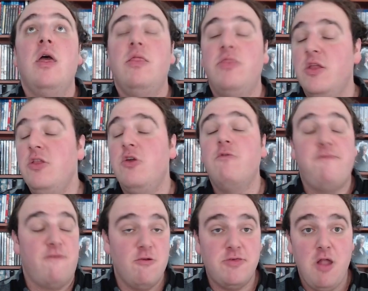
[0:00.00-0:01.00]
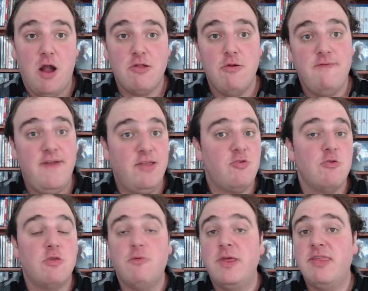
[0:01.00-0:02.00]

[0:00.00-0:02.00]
the new First Doctor adventures with